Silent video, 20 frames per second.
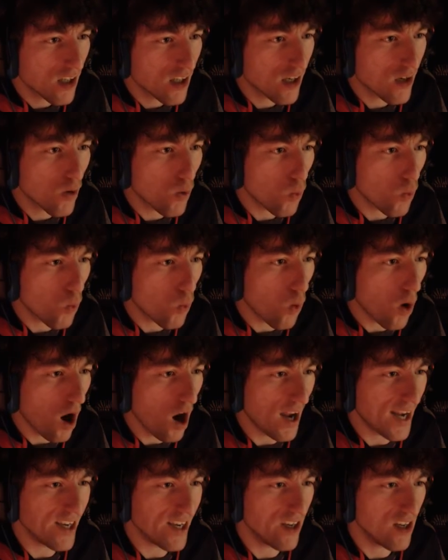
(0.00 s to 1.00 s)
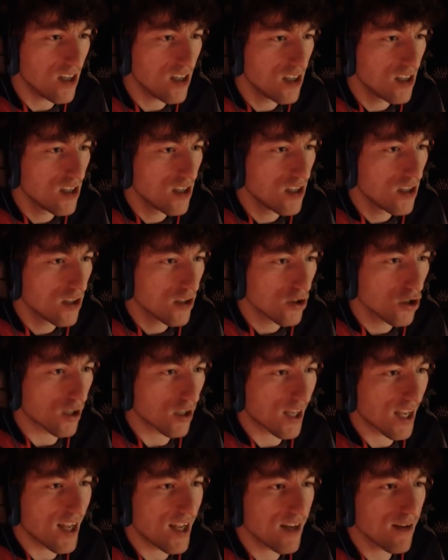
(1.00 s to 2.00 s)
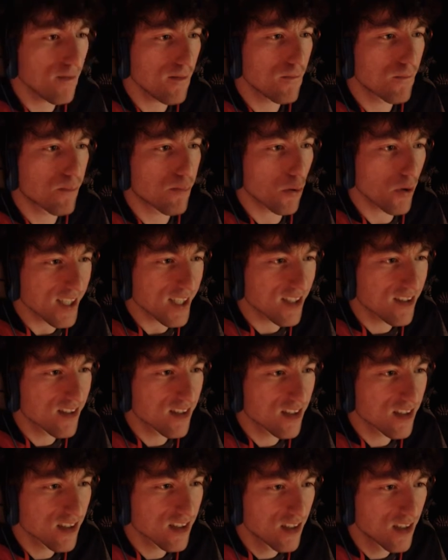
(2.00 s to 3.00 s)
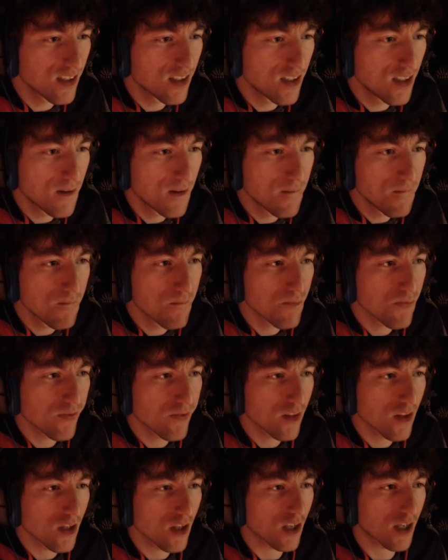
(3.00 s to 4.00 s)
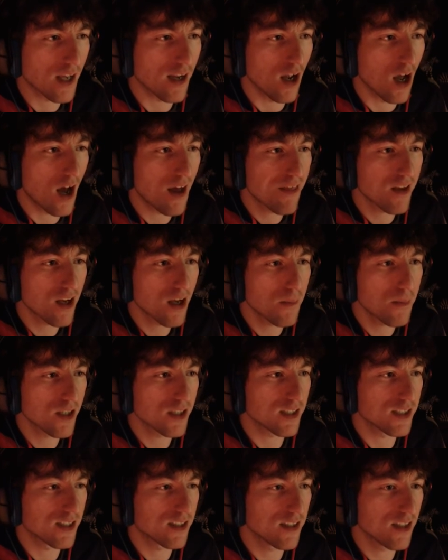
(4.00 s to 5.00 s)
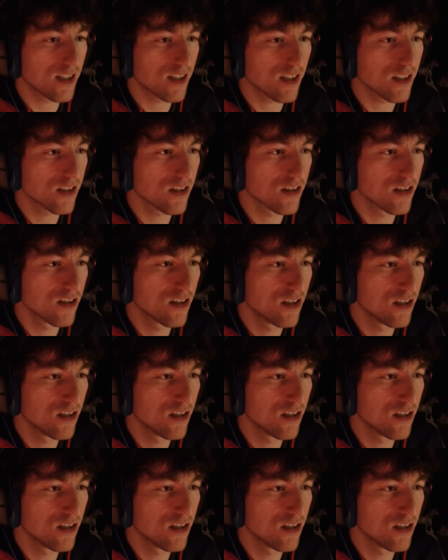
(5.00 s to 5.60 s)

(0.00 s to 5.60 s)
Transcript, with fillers: Like, why? Look, any bricks? Okay, I think I'm at a dead end.